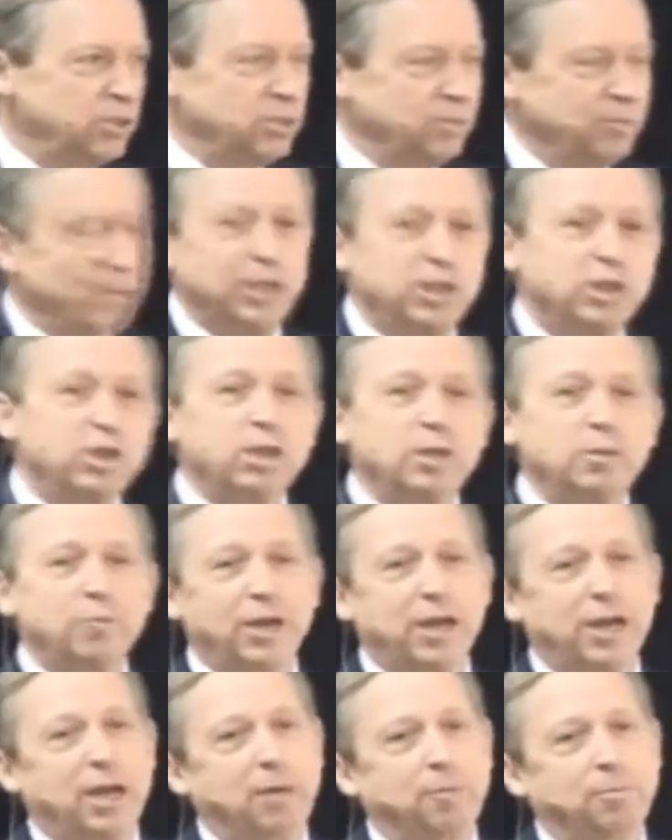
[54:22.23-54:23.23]
Some
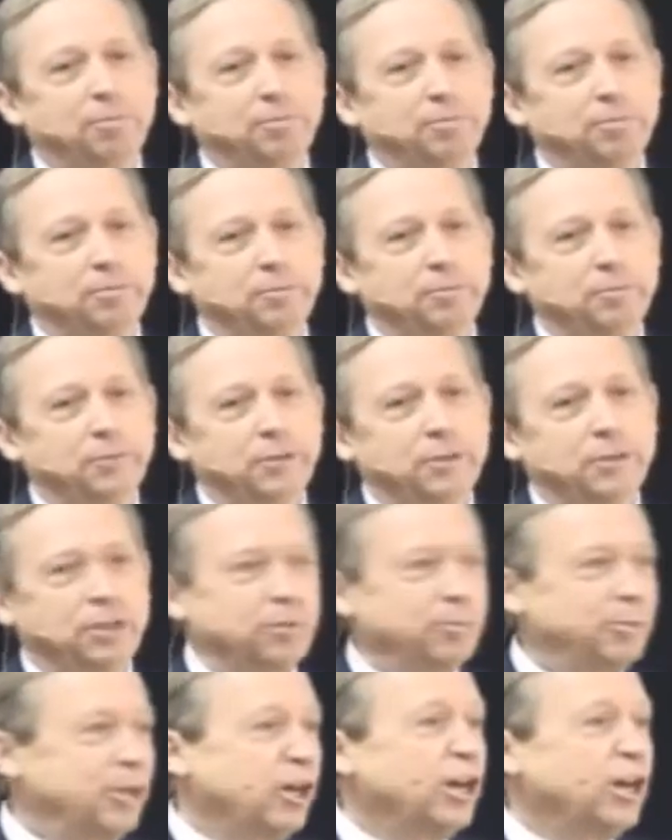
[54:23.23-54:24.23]
NCPAP,
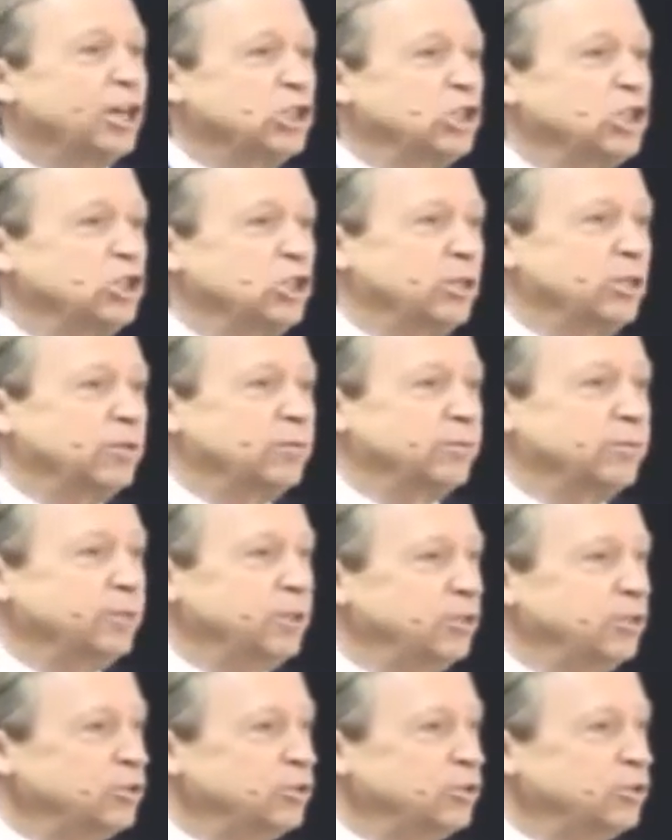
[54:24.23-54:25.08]
a little bit of oxygen.